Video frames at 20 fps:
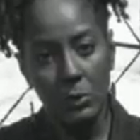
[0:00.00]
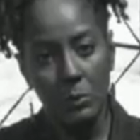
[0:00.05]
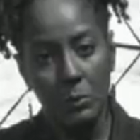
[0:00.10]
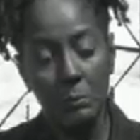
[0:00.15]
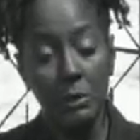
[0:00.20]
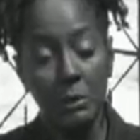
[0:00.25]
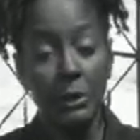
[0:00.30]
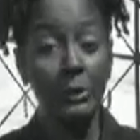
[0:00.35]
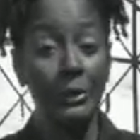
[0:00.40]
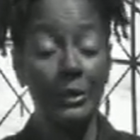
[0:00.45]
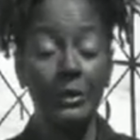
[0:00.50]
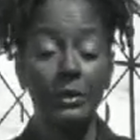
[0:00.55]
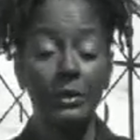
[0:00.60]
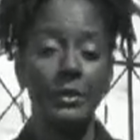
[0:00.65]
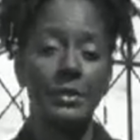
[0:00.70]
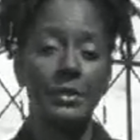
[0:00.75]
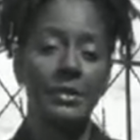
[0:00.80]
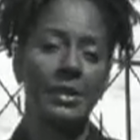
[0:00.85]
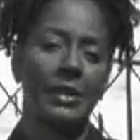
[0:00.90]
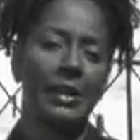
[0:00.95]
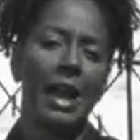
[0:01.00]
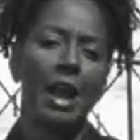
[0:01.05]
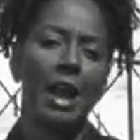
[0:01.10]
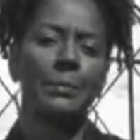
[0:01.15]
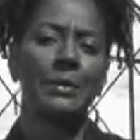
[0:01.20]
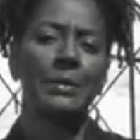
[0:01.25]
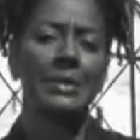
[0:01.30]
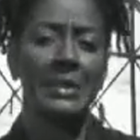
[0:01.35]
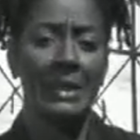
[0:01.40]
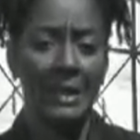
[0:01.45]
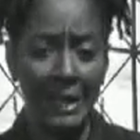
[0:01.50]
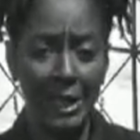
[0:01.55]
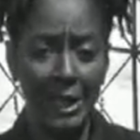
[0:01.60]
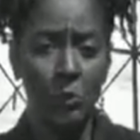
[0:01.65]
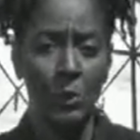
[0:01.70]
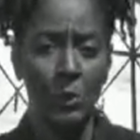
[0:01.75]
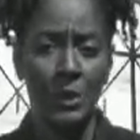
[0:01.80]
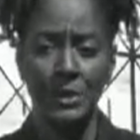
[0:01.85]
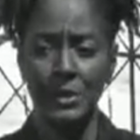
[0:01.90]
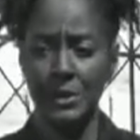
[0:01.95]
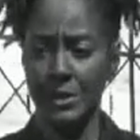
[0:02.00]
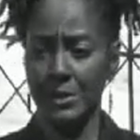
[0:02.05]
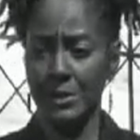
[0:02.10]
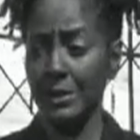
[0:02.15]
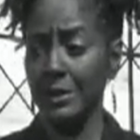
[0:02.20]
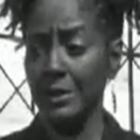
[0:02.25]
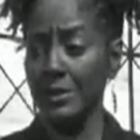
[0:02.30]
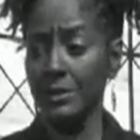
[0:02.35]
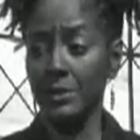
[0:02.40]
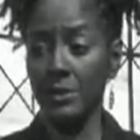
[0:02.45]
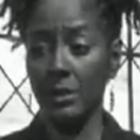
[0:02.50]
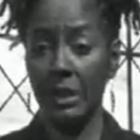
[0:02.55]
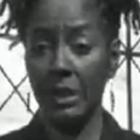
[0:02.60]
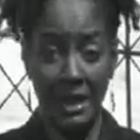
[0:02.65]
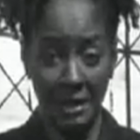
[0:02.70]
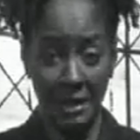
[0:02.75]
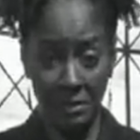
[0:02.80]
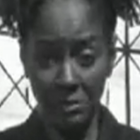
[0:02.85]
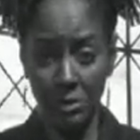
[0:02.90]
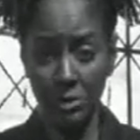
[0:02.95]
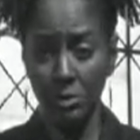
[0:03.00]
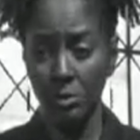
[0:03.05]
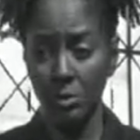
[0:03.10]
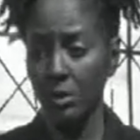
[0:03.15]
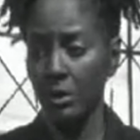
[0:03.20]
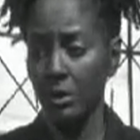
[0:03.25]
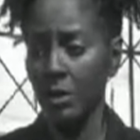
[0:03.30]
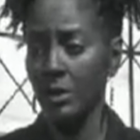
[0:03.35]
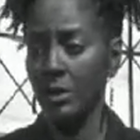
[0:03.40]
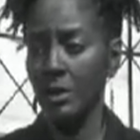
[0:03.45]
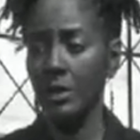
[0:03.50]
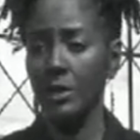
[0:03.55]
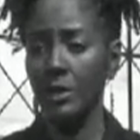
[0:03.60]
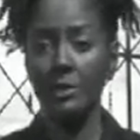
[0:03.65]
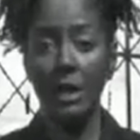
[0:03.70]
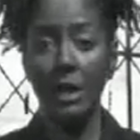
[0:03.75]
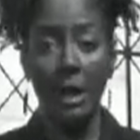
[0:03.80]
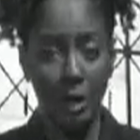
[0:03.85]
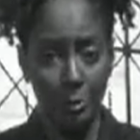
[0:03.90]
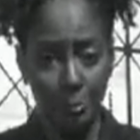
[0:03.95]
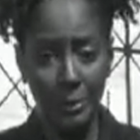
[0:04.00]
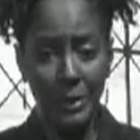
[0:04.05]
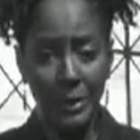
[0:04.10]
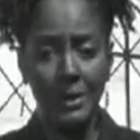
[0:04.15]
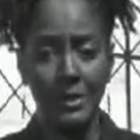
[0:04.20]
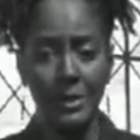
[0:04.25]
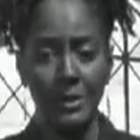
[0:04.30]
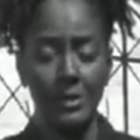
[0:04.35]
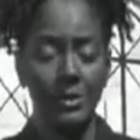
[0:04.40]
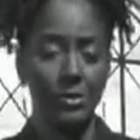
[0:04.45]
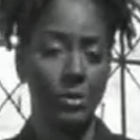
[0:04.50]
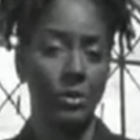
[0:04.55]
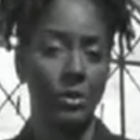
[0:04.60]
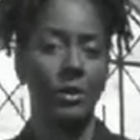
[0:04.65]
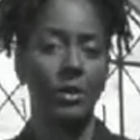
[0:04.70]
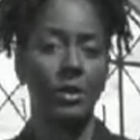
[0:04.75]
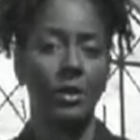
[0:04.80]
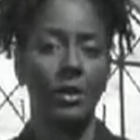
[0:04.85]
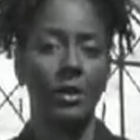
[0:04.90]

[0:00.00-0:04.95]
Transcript: Mental illness can happen to anyone, just as cancer or diabetes or